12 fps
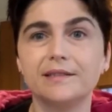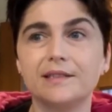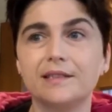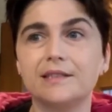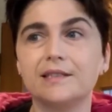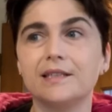
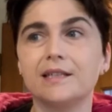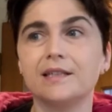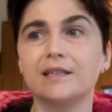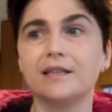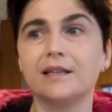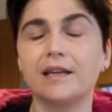It's
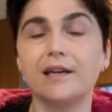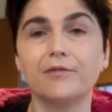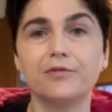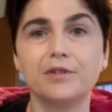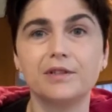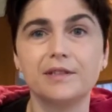a
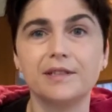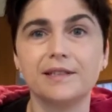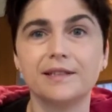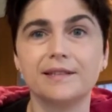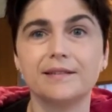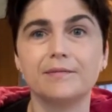gift to